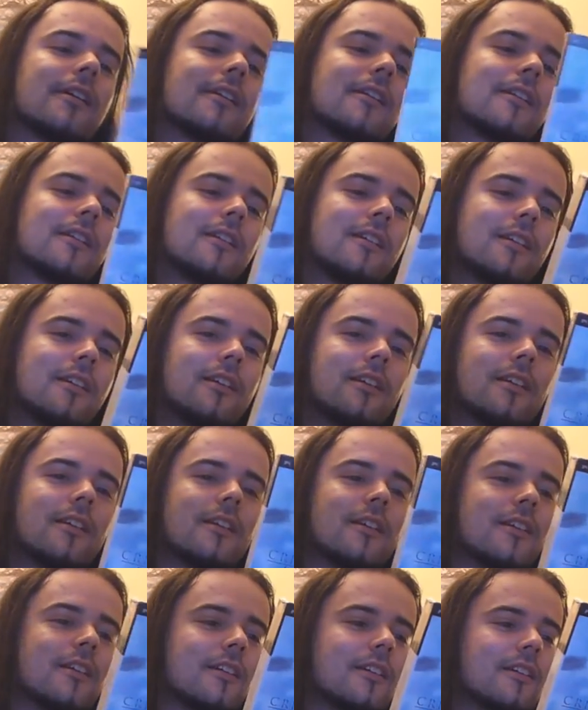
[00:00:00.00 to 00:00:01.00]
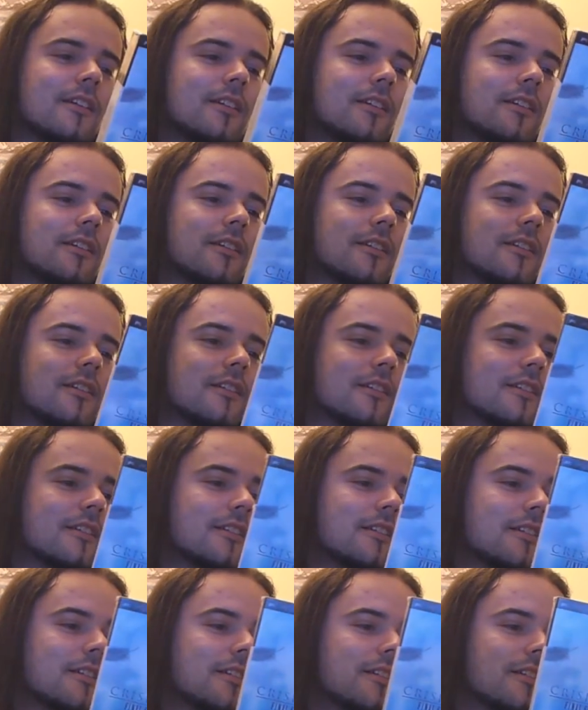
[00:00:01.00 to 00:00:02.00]

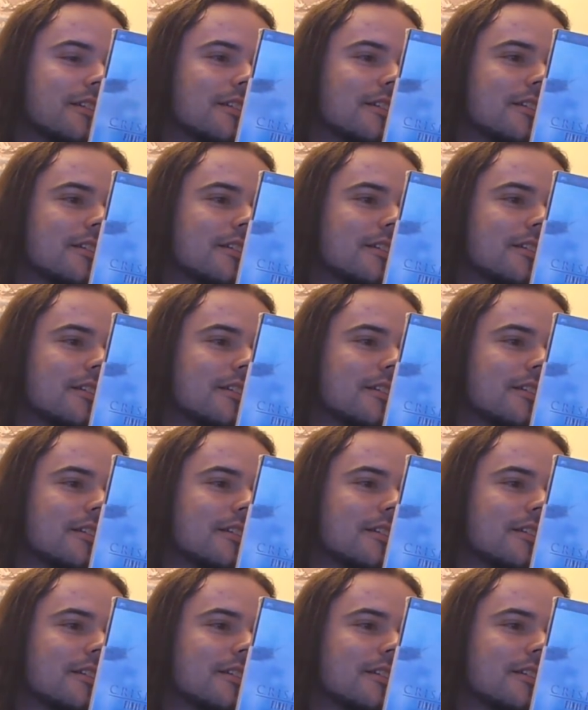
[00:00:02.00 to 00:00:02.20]
(silence)